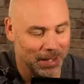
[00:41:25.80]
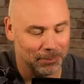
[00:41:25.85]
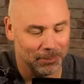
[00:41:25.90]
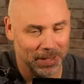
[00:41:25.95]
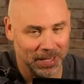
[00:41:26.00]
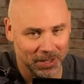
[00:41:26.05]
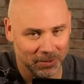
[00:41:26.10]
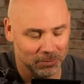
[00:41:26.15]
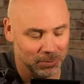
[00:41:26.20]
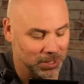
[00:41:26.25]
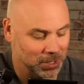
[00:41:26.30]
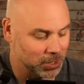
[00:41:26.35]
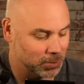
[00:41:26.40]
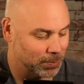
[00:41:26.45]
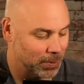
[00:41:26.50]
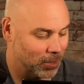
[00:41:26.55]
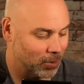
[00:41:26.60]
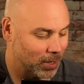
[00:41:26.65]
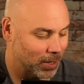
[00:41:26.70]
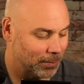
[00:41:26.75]
may have
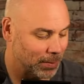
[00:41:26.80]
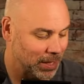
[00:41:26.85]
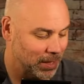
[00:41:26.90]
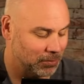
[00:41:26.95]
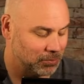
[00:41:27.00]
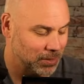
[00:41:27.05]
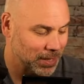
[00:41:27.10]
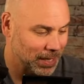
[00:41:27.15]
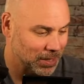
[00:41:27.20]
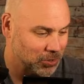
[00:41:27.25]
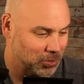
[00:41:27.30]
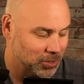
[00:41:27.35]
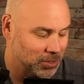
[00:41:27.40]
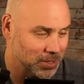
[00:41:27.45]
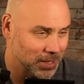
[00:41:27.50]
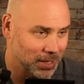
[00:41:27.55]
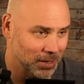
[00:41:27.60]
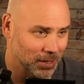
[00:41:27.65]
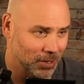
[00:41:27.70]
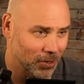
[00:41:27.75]
misspoke. I may have actually
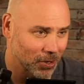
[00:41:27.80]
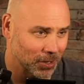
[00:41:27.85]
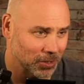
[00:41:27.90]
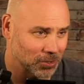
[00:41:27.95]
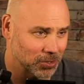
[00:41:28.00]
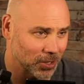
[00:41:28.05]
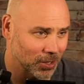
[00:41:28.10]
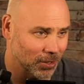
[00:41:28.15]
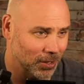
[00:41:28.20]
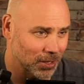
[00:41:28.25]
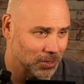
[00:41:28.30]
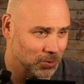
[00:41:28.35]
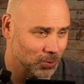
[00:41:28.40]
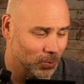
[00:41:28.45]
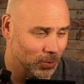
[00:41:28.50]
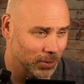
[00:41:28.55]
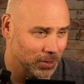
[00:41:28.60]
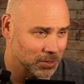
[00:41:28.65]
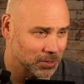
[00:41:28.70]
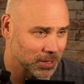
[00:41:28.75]
said that Arkansas lost to
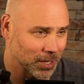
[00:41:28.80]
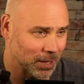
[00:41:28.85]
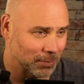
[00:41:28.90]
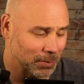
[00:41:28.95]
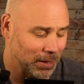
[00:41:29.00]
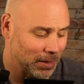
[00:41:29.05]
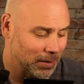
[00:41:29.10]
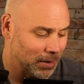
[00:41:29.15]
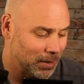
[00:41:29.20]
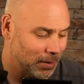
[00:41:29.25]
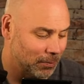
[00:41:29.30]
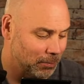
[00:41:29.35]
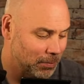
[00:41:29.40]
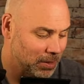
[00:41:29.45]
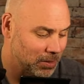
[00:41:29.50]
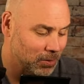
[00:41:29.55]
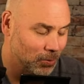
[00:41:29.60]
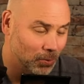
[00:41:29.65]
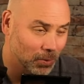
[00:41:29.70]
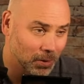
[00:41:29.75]
Oregon State, but I
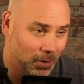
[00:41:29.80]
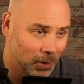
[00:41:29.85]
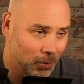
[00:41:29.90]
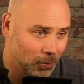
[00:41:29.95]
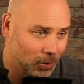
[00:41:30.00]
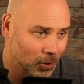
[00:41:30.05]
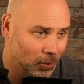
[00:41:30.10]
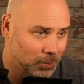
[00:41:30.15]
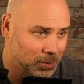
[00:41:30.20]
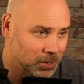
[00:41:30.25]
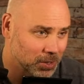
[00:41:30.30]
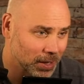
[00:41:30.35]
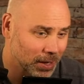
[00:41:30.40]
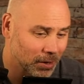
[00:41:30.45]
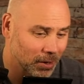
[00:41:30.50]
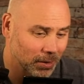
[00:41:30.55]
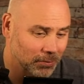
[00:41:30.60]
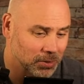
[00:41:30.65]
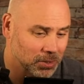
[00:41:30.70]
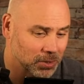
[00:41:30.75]
meant Oklahoma State,
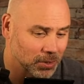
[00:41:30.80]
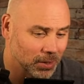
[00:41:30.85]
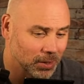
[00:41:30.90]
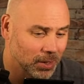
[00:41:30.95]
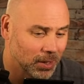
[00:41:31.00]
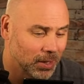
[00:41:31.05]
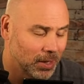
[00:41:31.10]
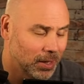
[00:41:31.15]
obviously.